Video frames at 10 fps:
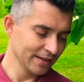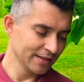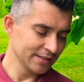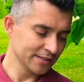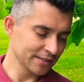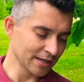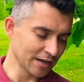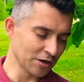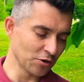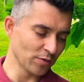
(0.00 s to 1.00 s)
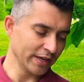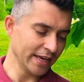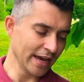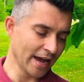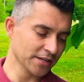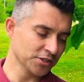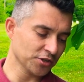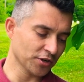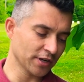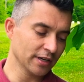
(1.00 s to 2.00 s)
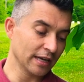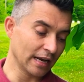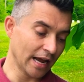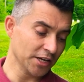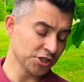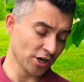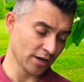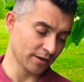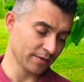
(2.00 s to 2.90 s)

So he answered, Elisha